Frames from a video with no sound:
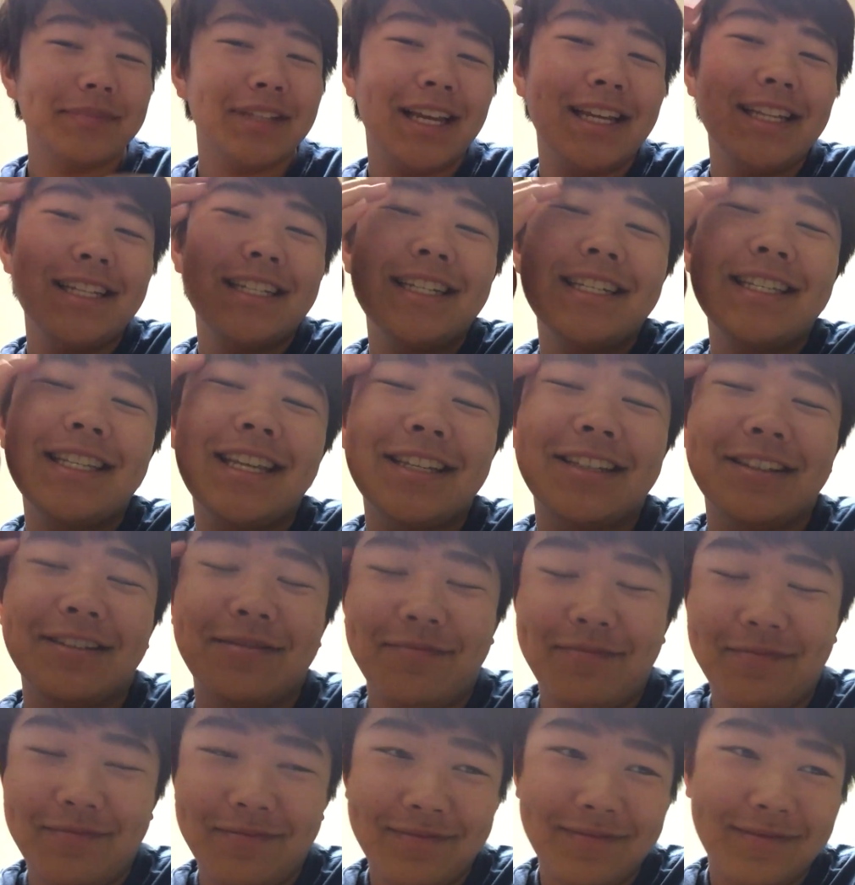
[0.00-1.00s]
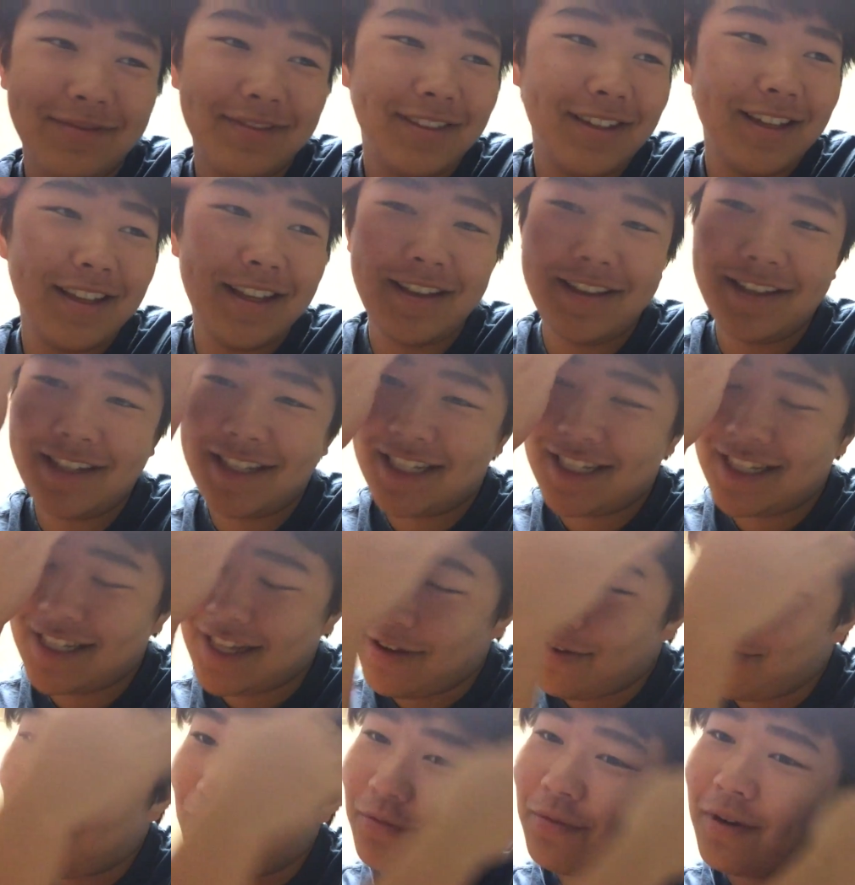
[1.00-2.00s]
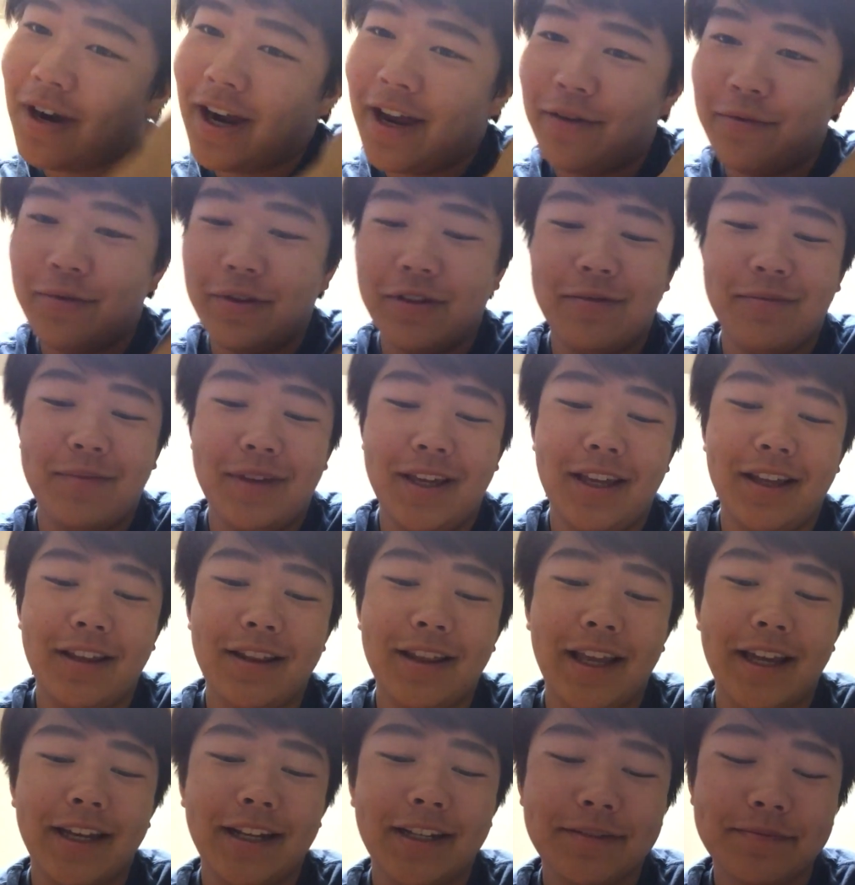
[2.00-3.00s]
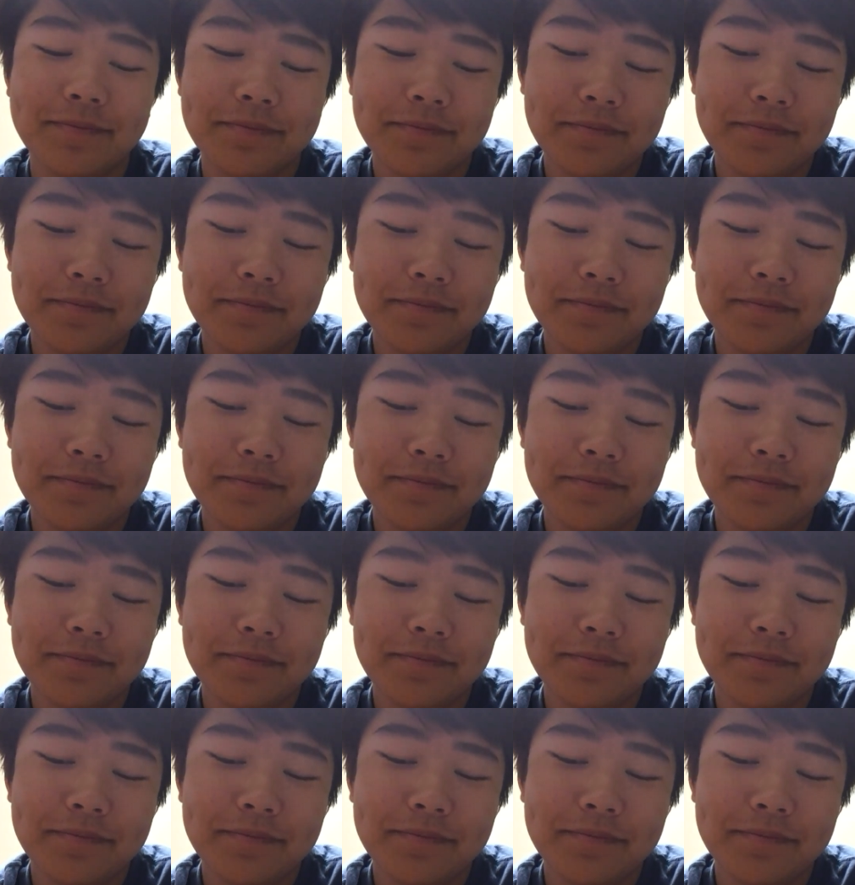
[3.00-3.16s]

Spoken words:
it just doesn't sit right with me. Like,